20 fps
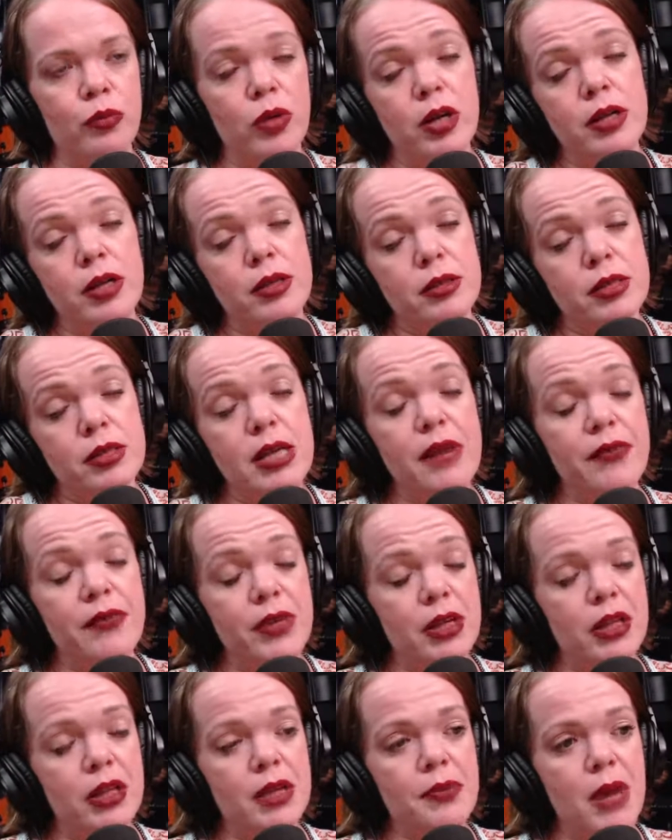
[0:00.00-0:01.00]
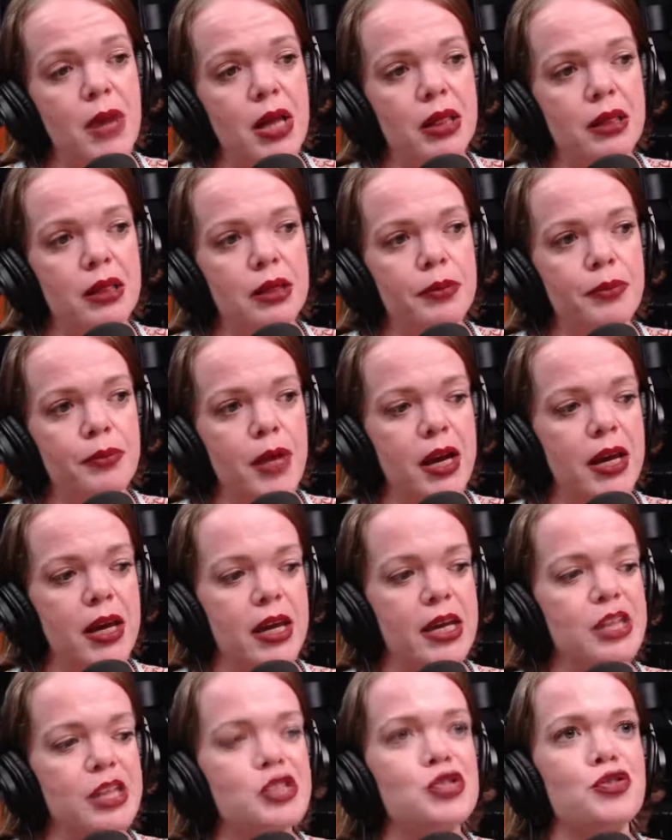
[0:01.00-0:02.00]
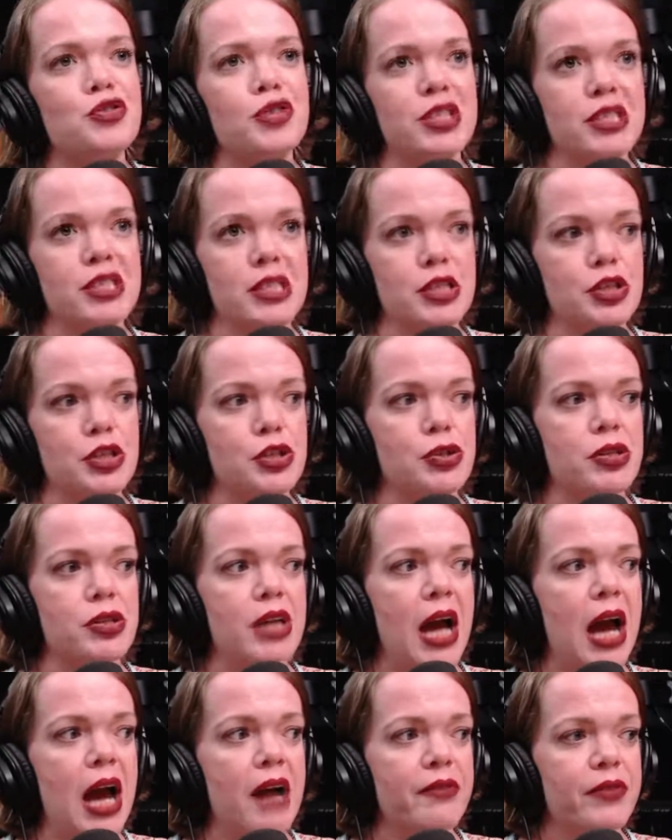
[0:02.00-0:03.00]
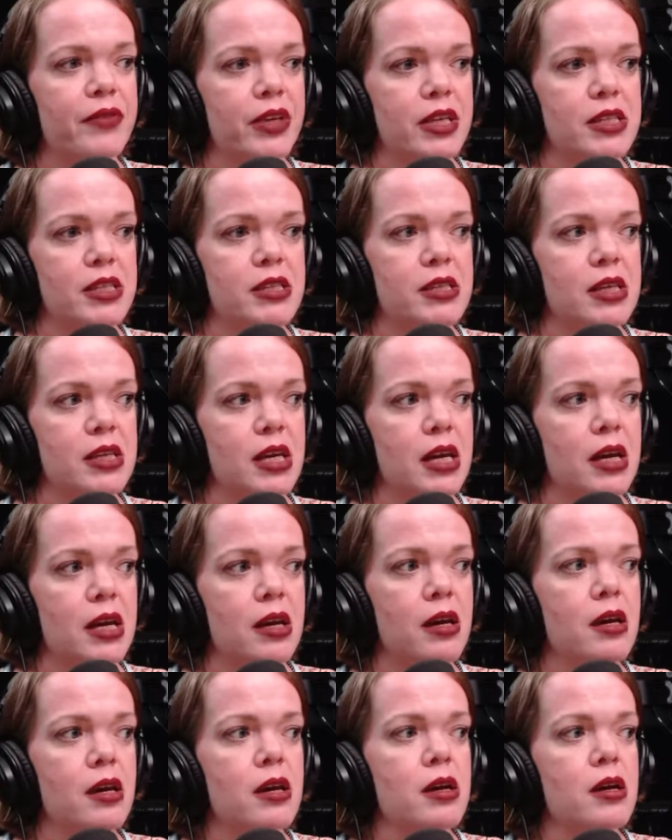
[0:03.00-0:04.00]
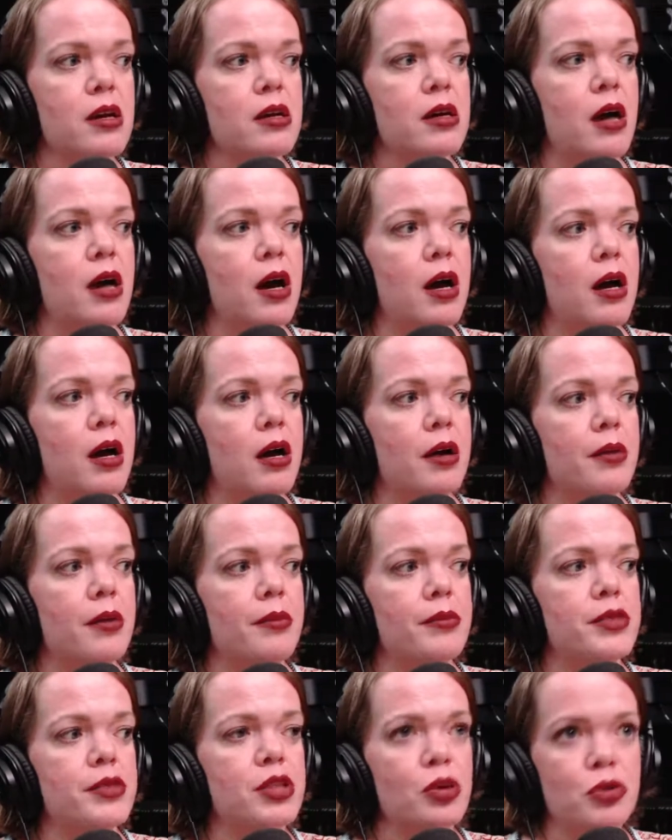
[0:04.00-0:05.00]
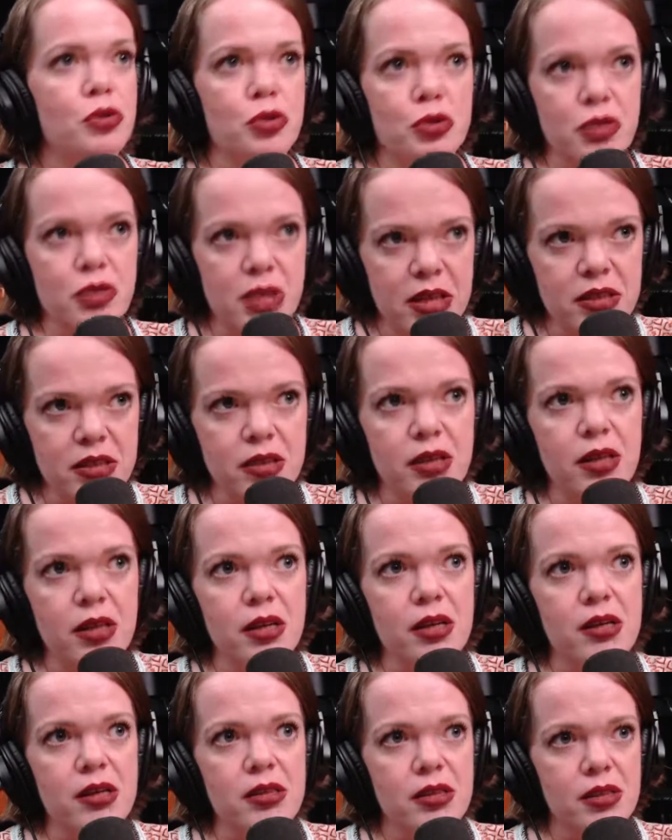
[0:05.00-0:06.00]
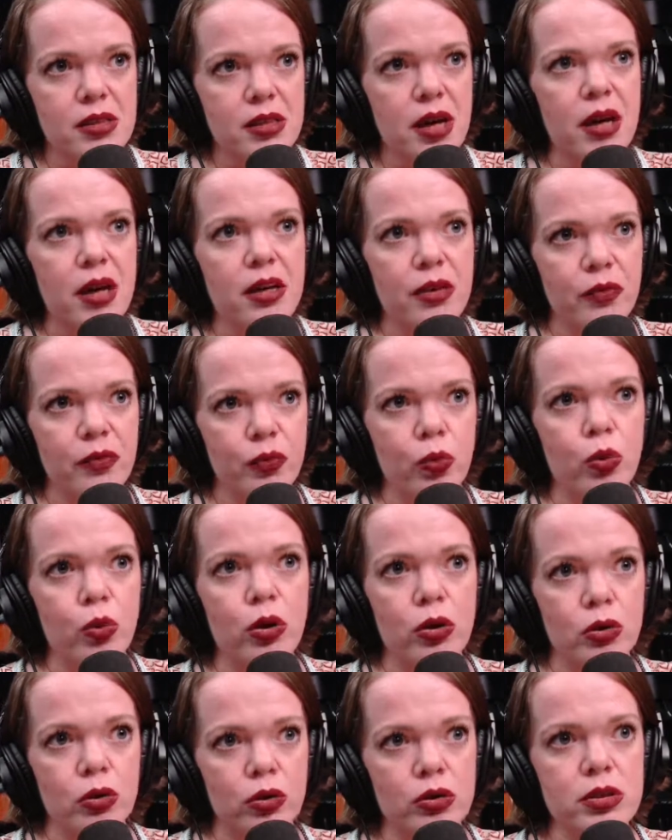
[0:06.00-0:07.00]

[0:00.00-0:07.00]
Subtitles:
definitely my entrance into the advocacy, social justice kind of world.